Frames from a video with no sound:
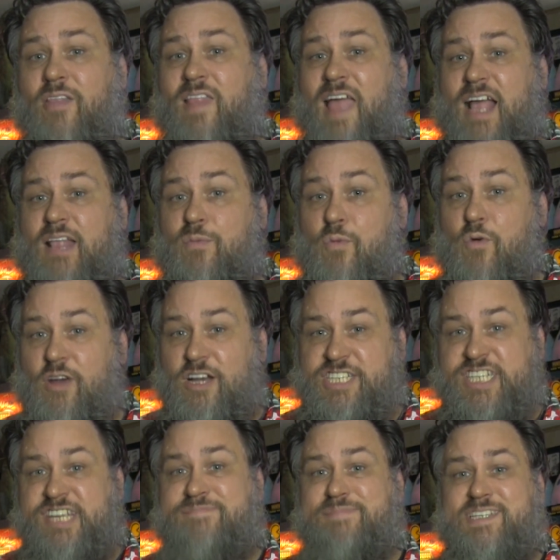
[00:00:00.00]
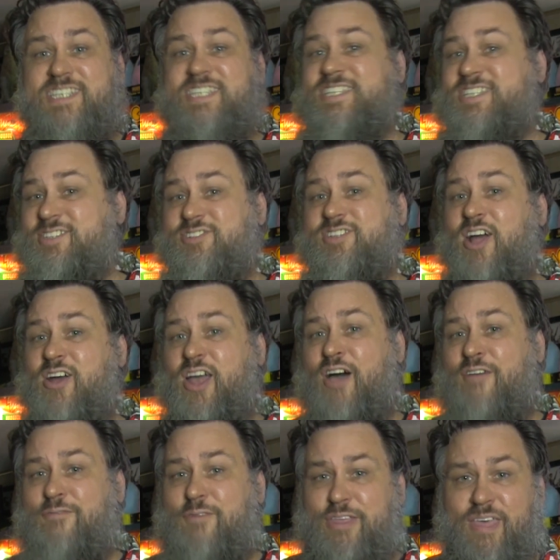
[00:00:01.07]
unlocked more achievements, because you start
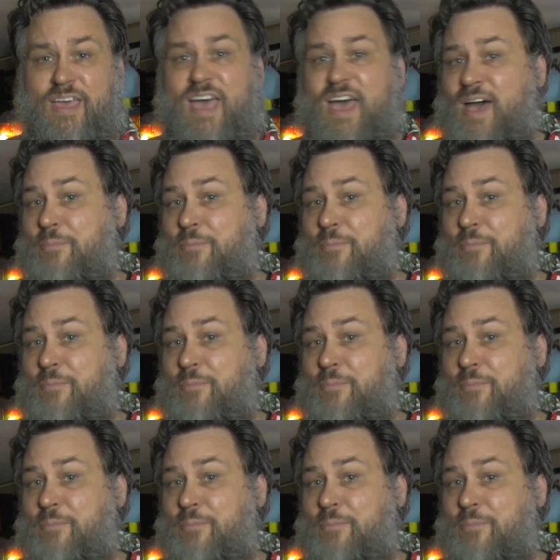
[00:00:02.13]
off with